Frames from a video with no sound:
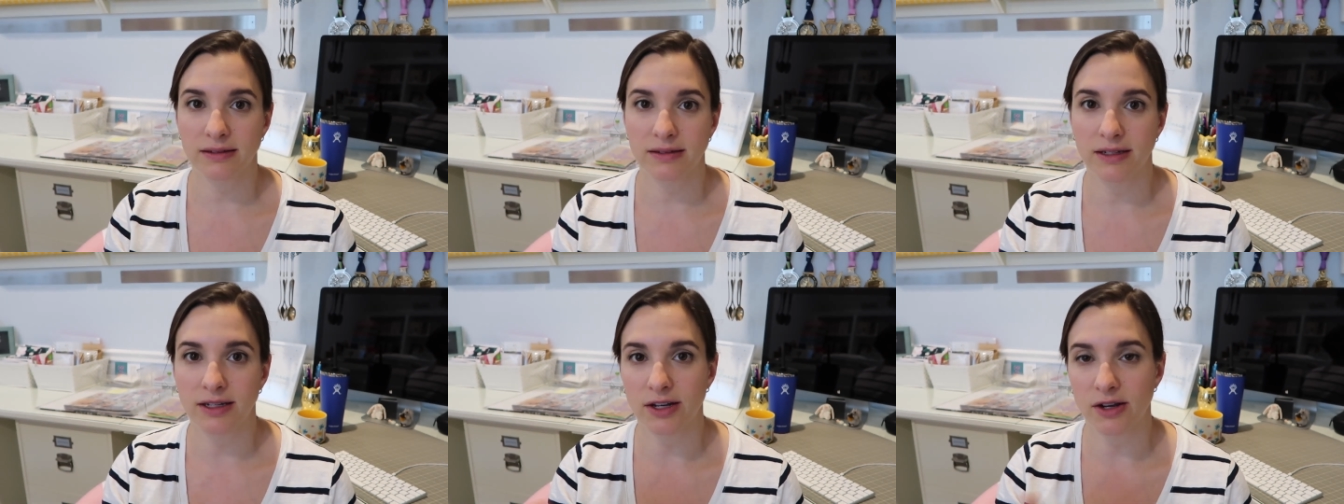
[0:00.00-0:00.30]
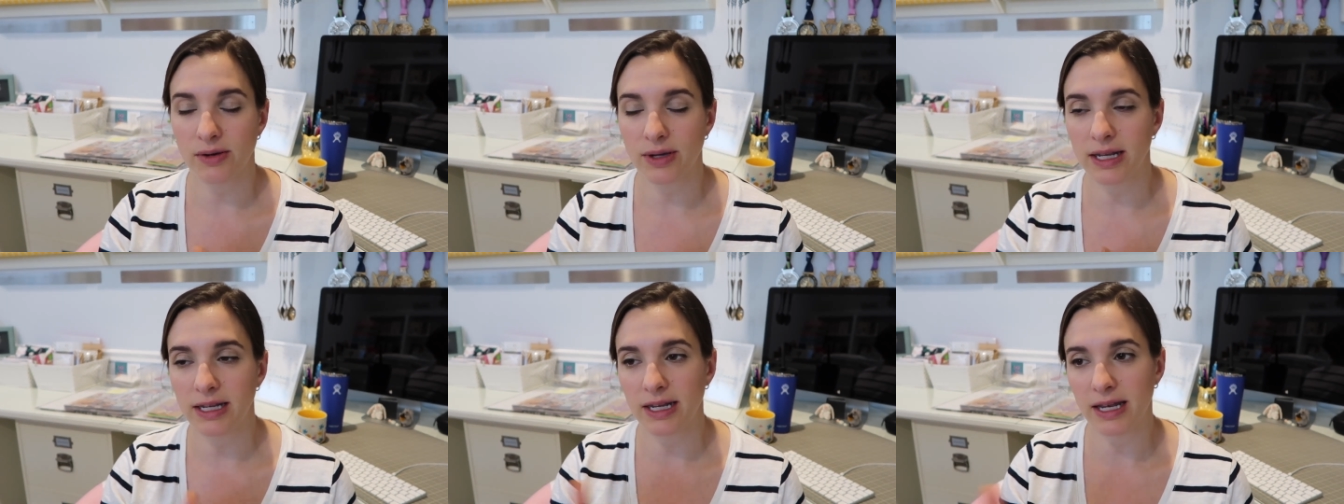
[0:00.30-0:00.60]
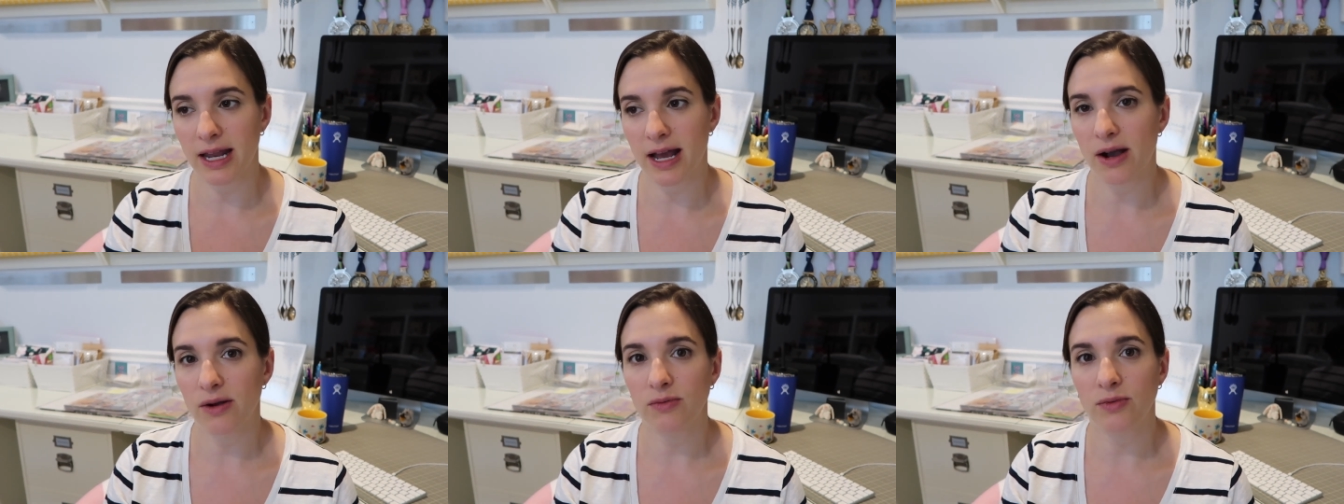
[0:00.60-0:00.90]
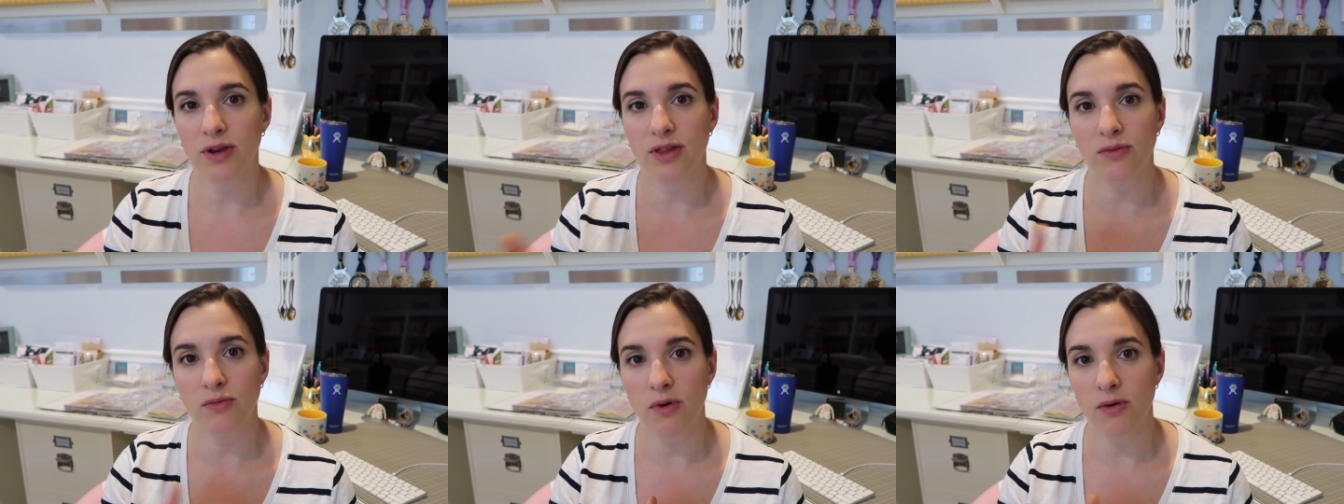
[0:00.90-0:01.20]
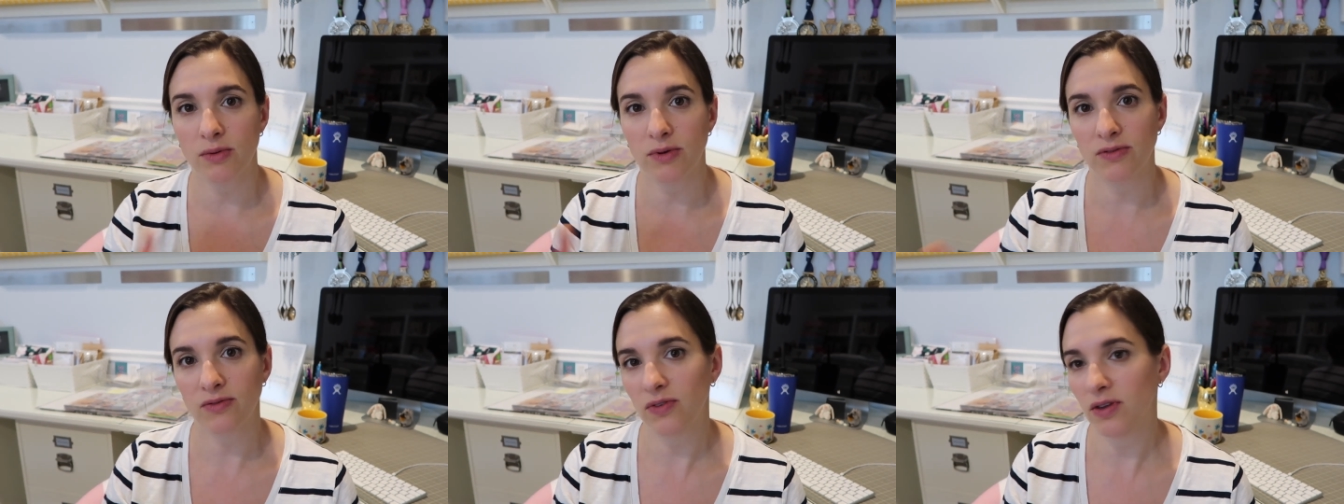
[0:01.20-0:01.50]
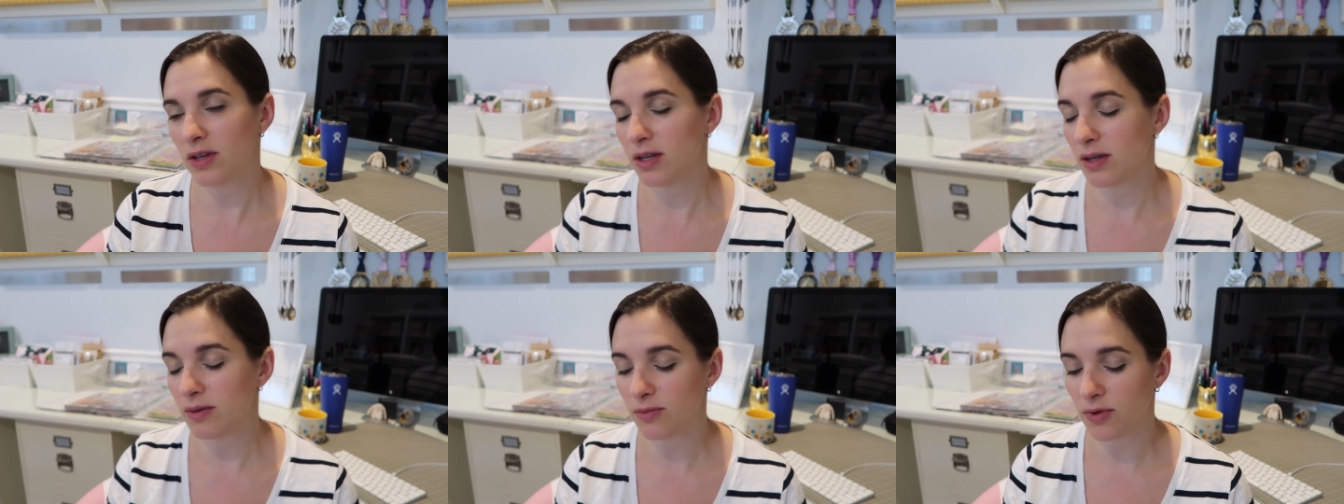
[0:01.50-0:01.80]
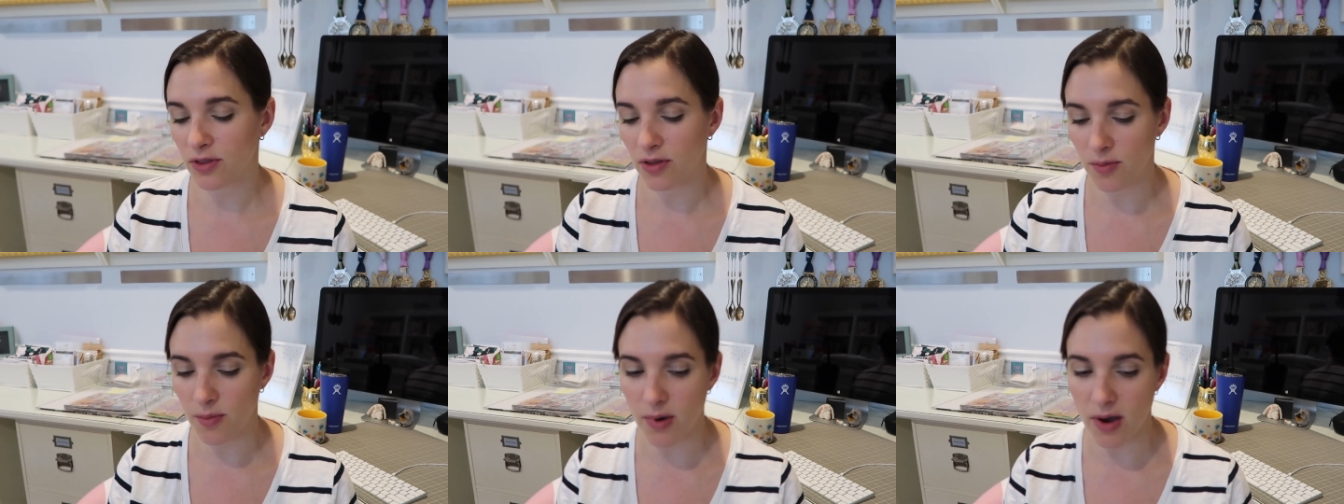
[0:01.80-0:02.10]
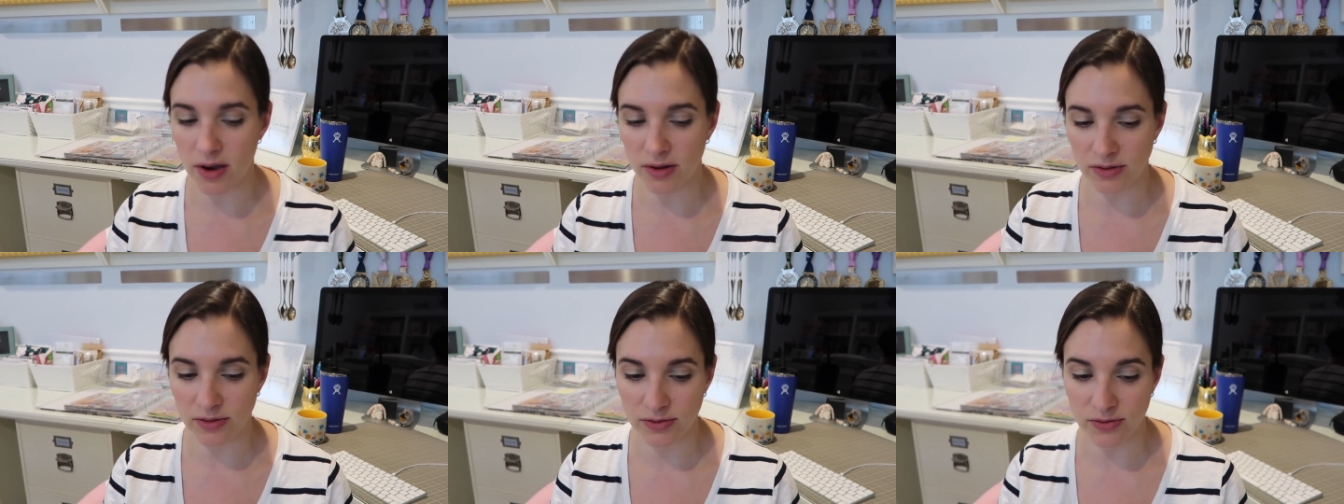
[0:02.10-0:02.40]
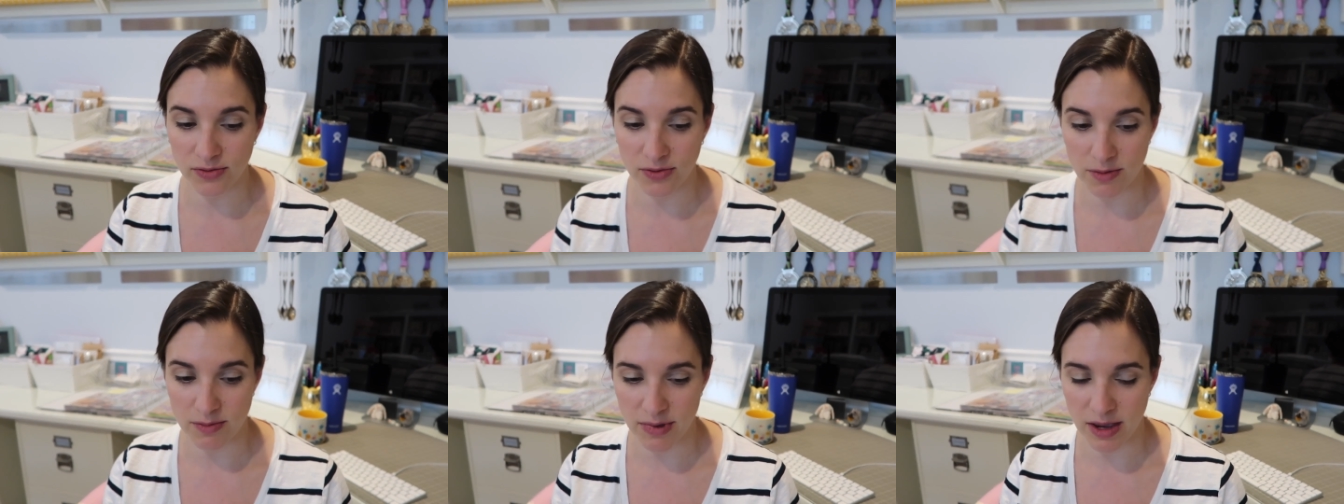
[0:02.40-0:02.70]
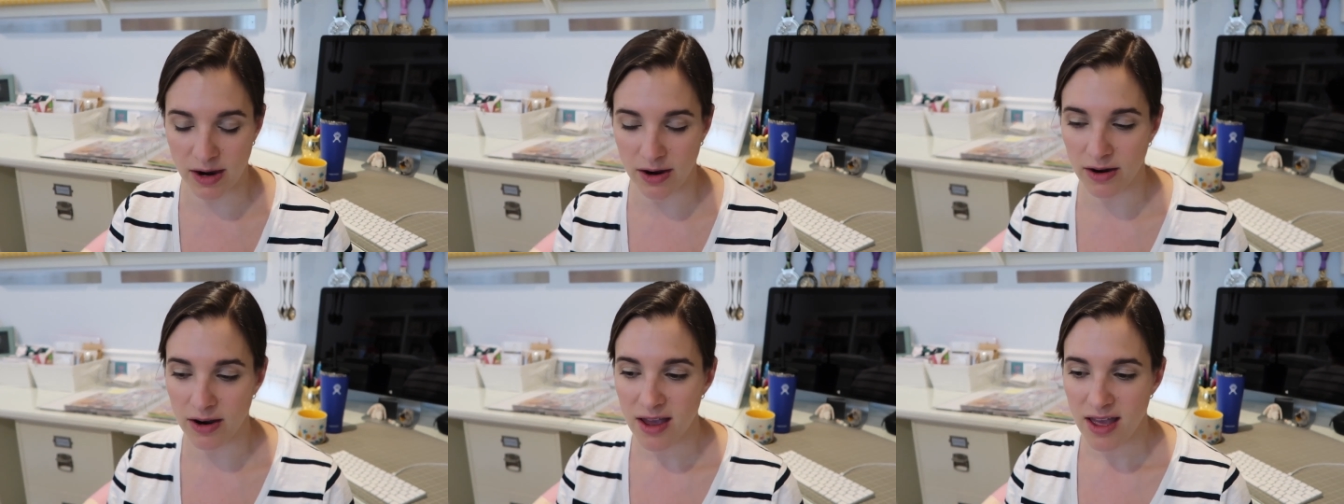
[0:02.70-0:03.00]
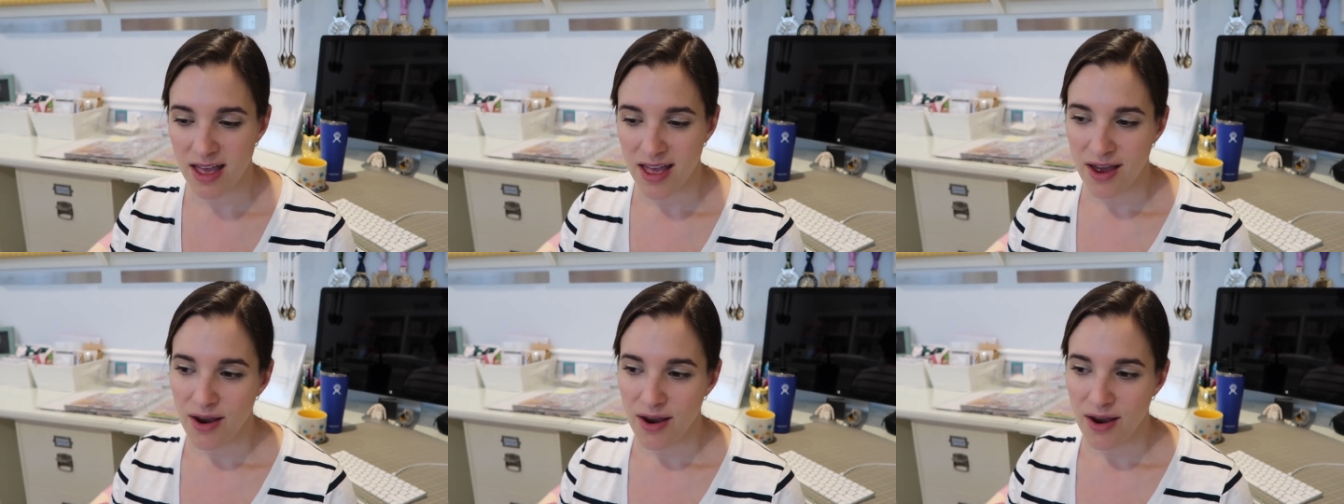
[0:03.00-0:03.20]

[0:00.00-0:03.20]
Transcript: you know, in and out with what we feed him with a bottle from there.